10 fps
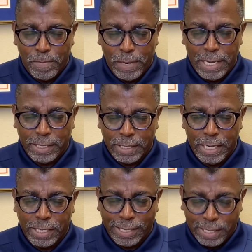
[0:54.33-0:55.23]
Bless
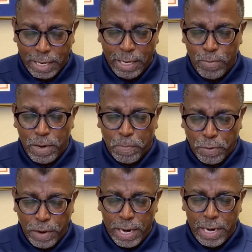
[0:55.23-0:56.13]
this study, we
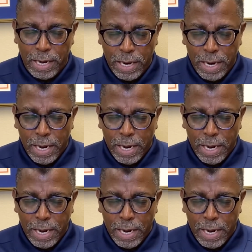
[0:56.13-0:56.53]
pray,